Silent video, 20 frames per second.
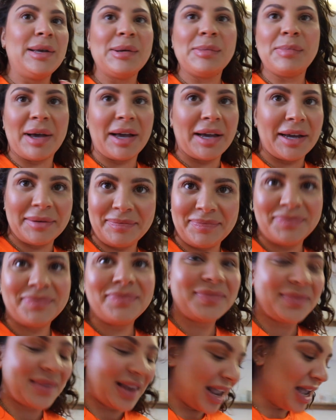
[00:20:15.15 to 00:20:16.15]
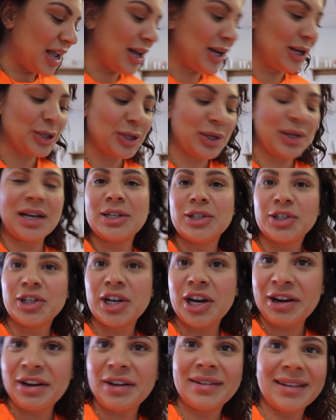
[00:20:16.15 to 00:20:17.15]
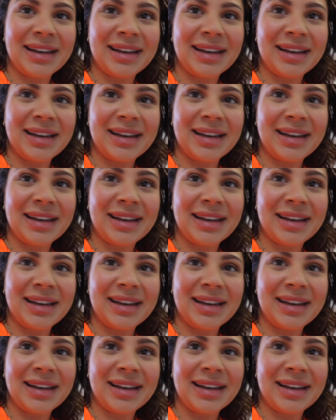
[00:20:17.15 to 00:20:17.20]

but I'll share